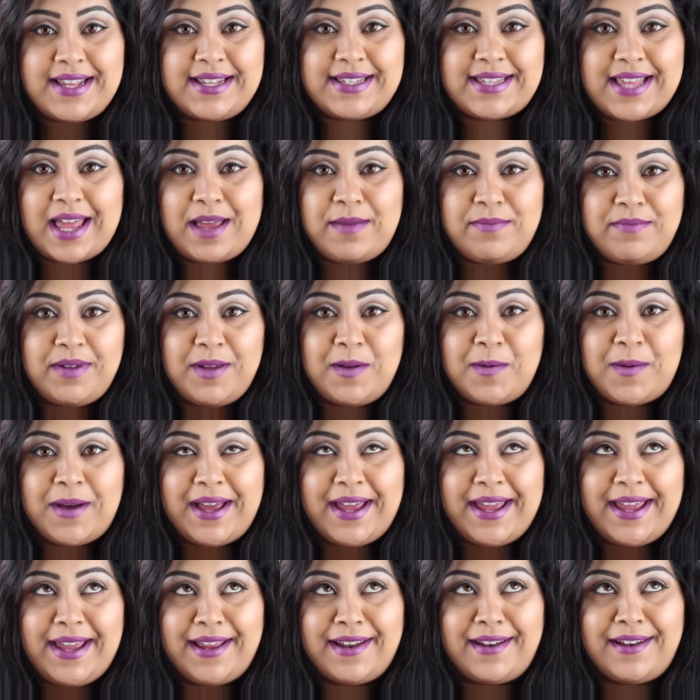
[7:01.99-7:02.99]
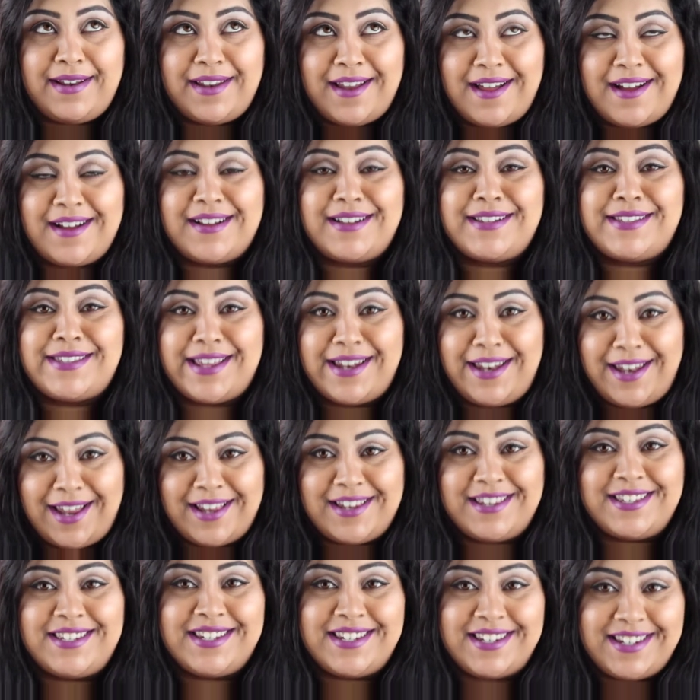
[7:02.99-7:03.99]
these MUA Luxe
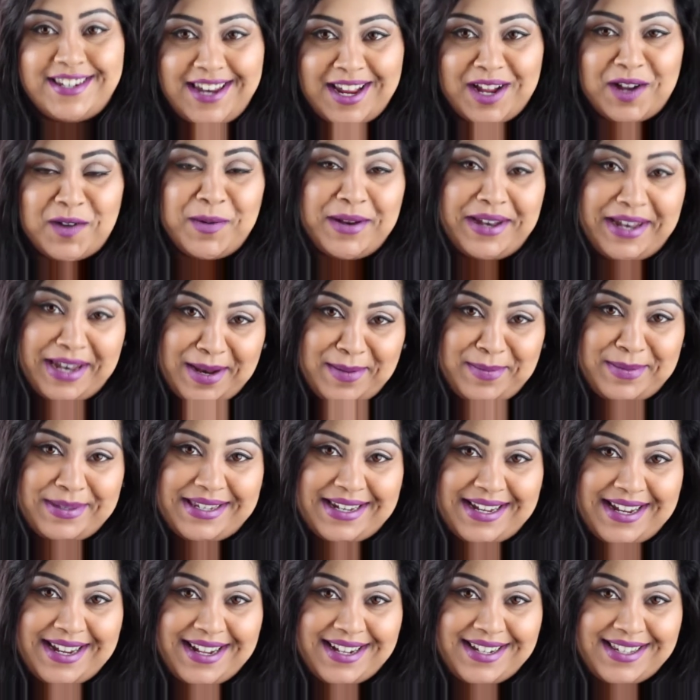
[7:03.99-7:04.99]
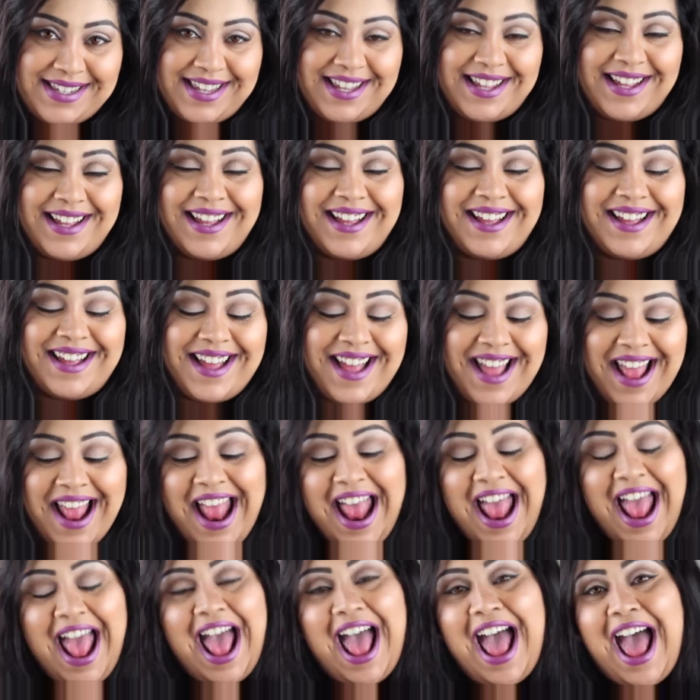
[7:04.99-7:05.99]
London liquid lipsticks.
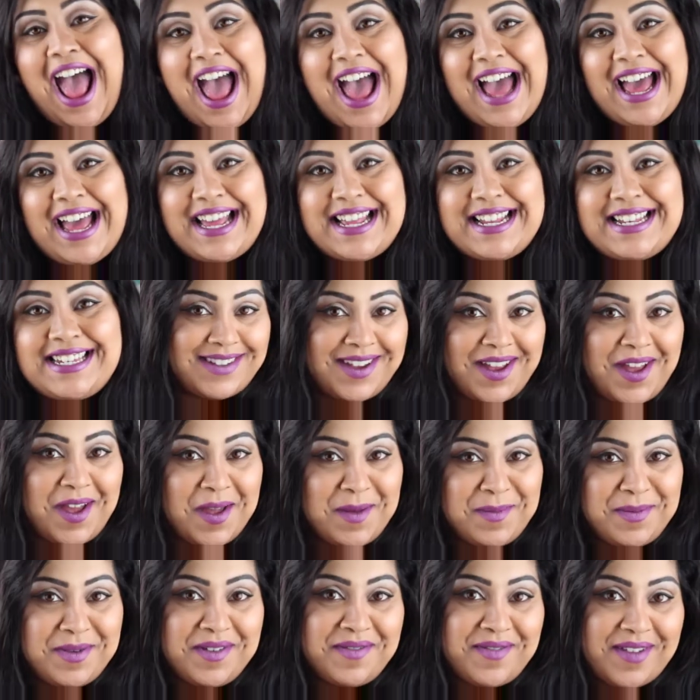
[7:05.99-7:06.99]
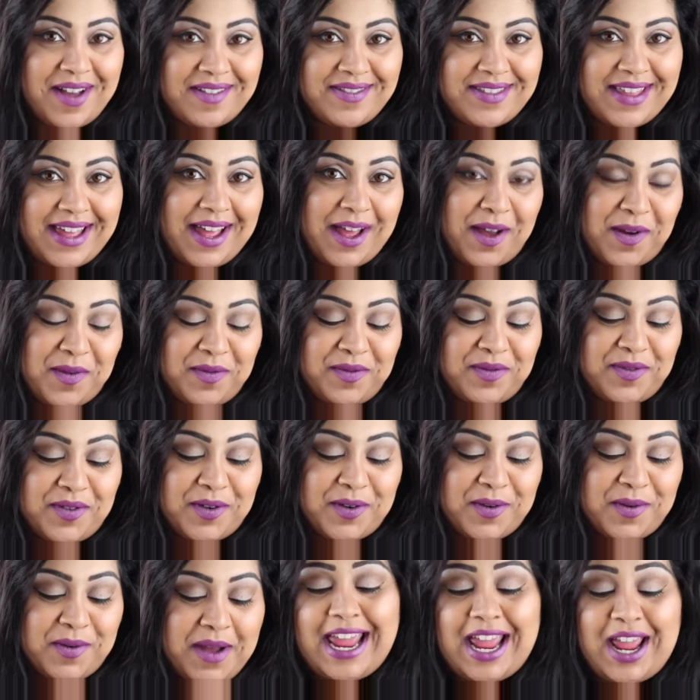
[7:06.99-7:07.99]
And I hope you found that
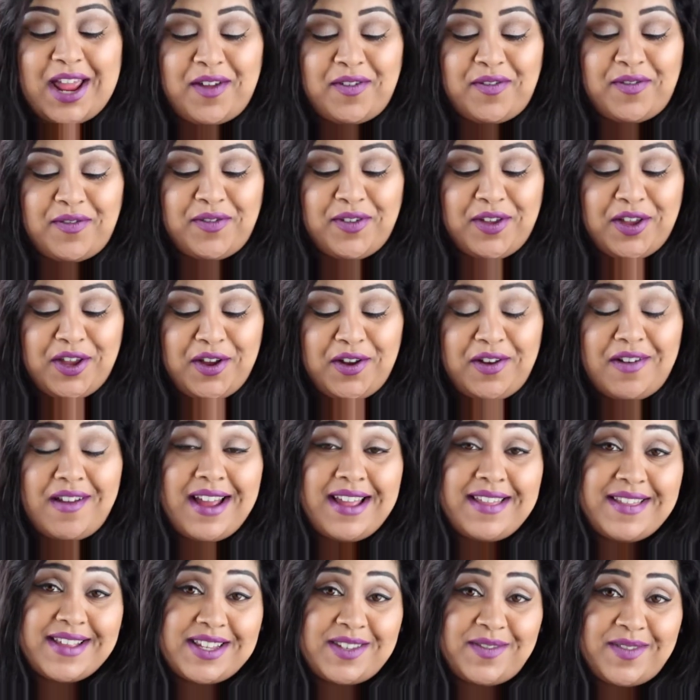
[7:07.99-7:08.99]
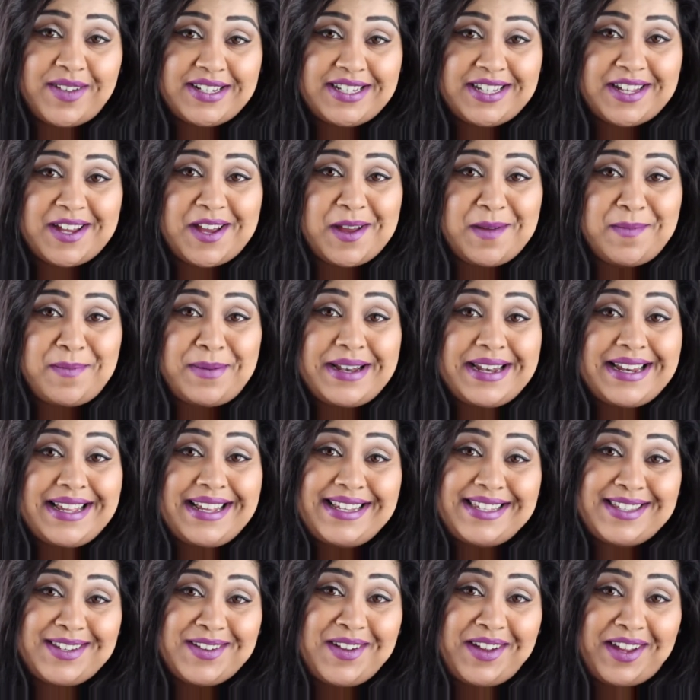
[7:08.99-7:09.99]
helpful. If you like this video,
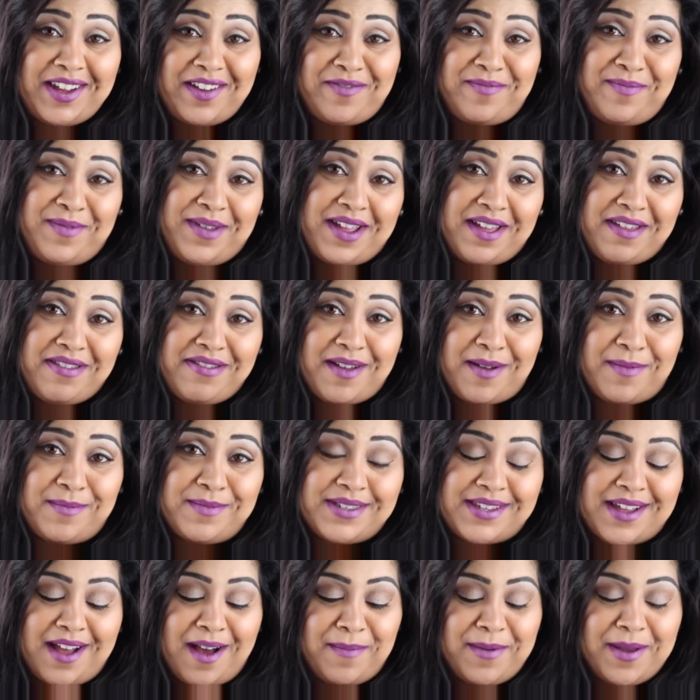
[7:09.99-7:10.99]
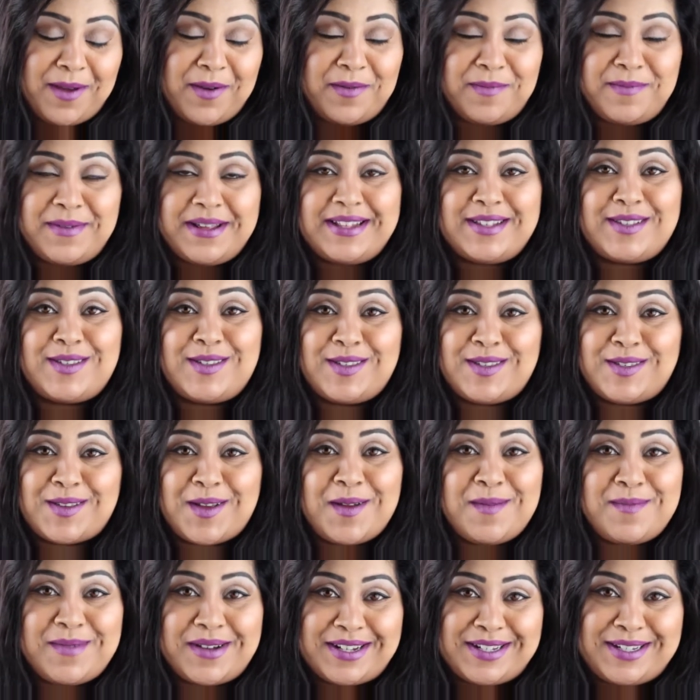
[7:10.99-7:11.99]
please do give me a thumbs up. It means
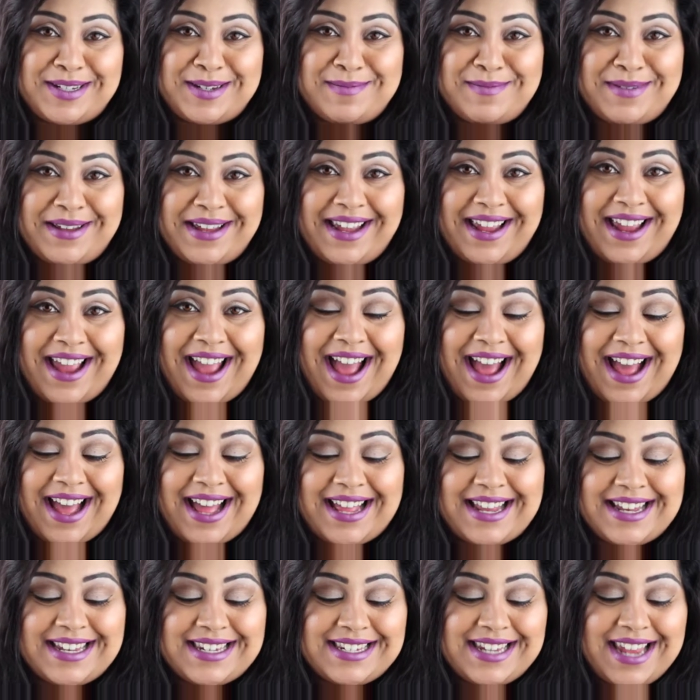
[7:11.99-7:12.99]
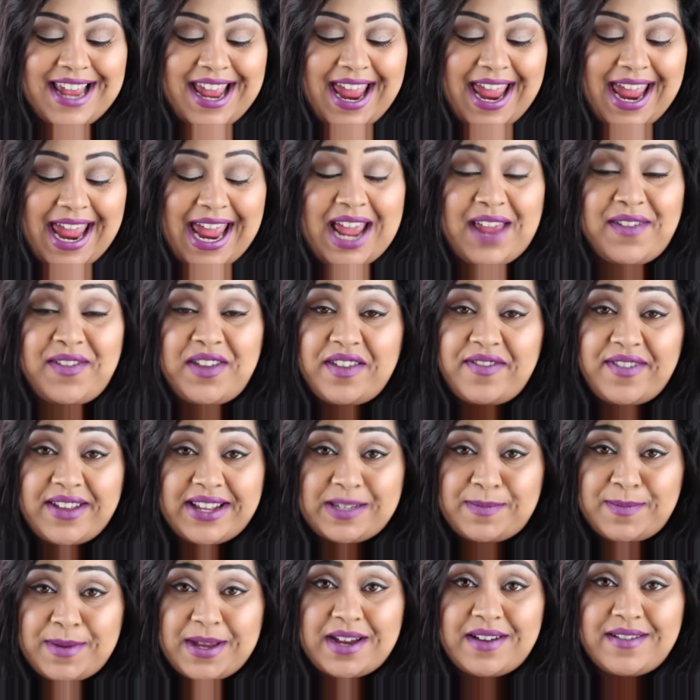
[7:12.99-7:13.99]
so much to me. And if you've
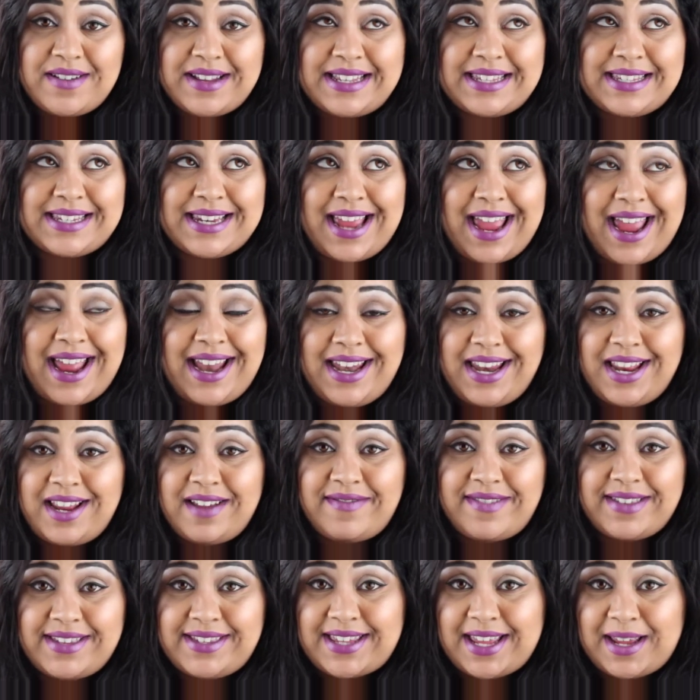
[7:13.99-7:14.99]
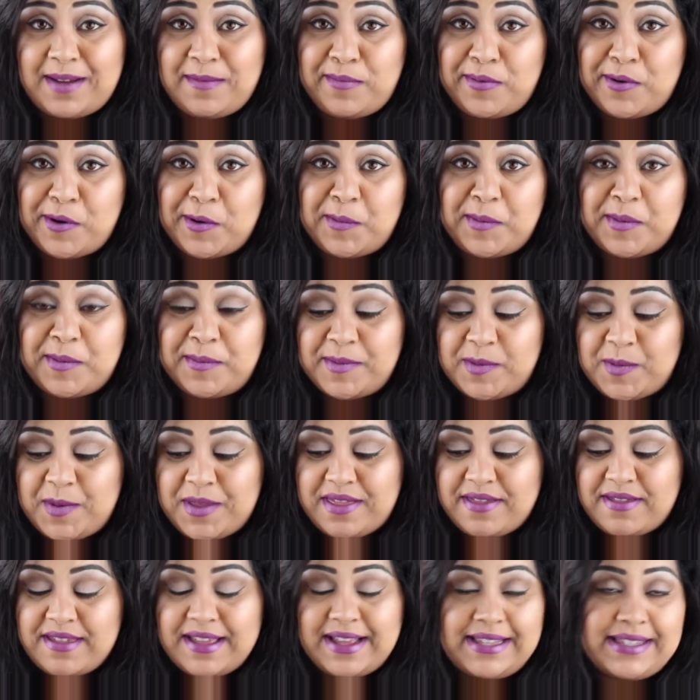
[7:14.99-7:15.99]
experienced any of the same problems
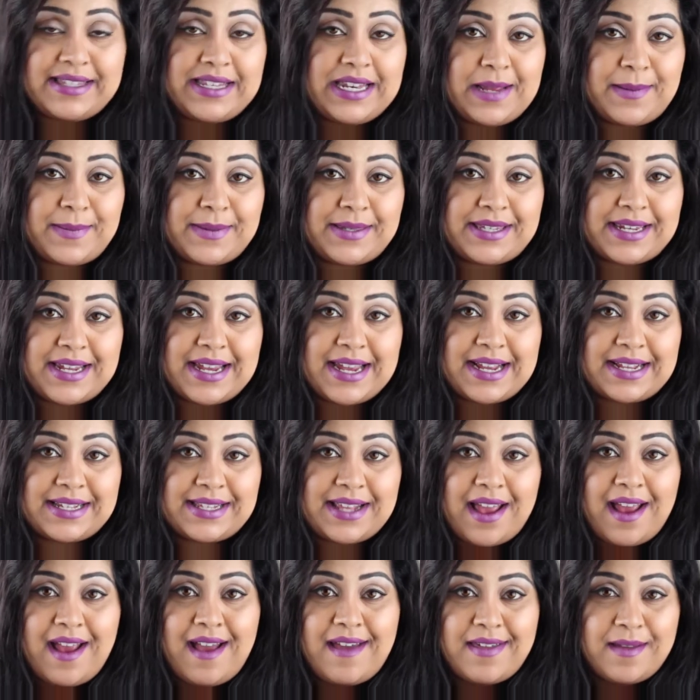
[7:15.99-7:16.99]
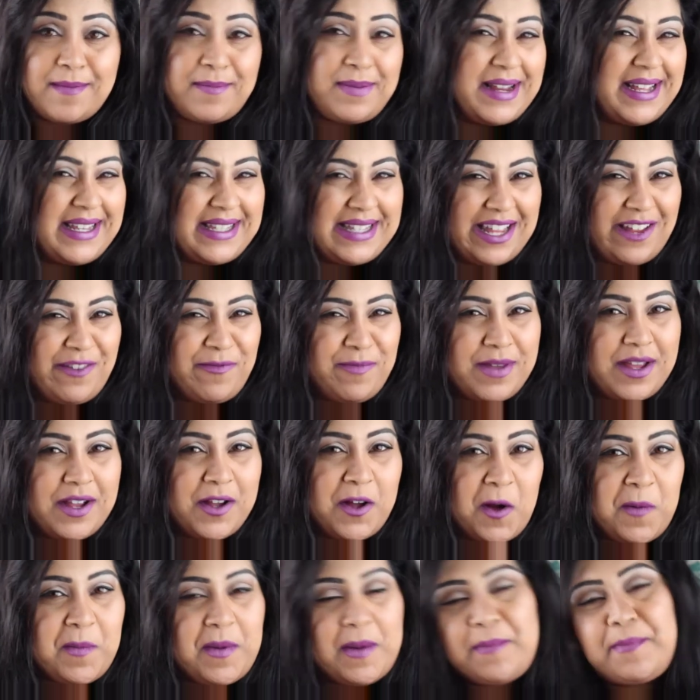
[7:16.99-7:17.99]
with these lipsticks, then please leave me a
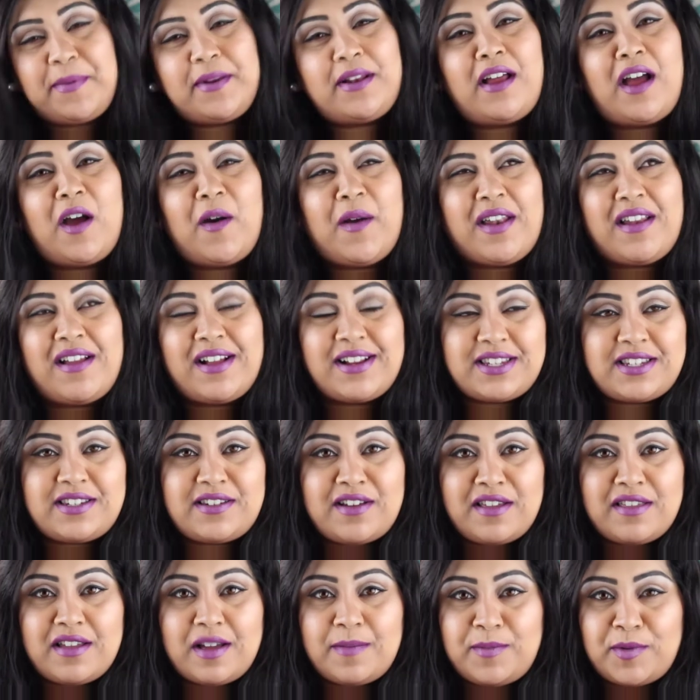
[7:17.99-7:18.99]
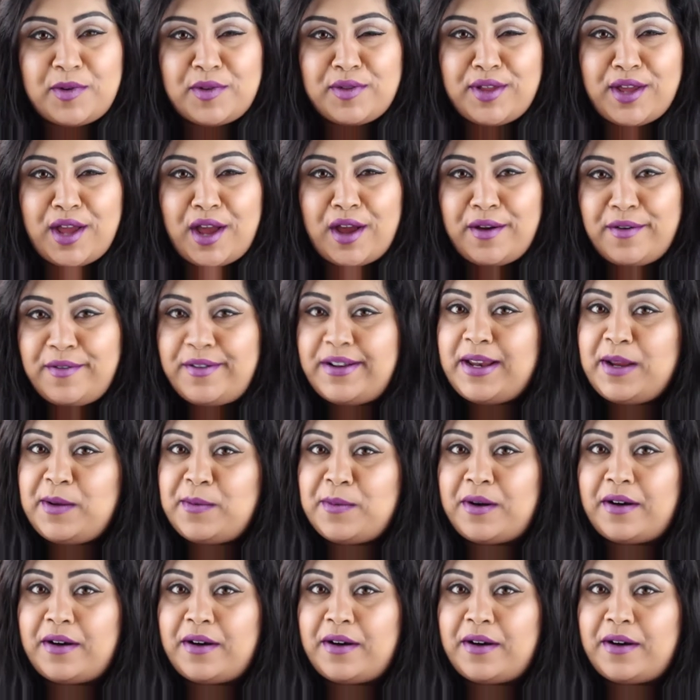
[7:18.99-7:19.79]
comment below. I'd like to know that I'm not the only